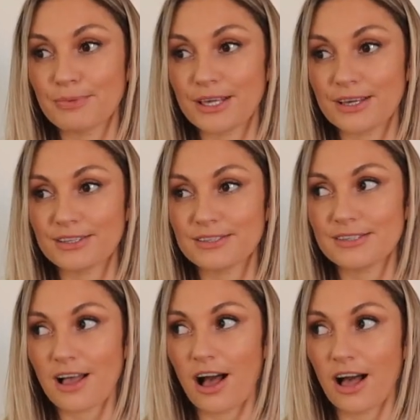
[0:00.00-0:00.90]

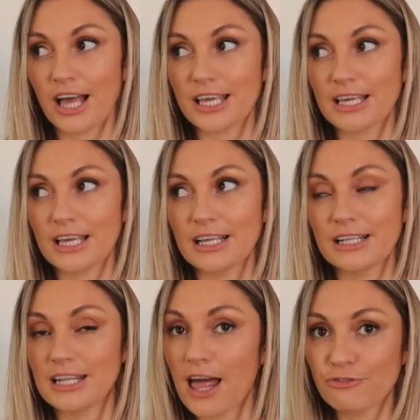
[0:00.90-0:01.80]
because I
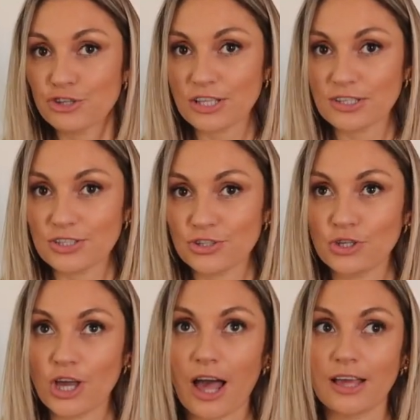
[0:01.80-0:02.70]
love chatting to
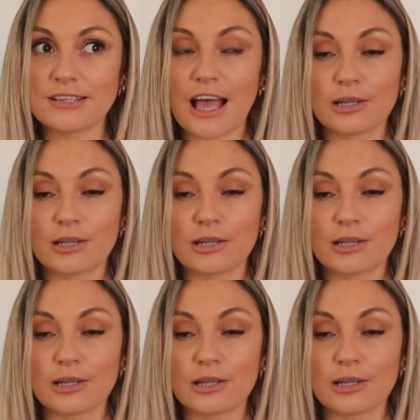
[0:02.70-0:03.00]
you guys,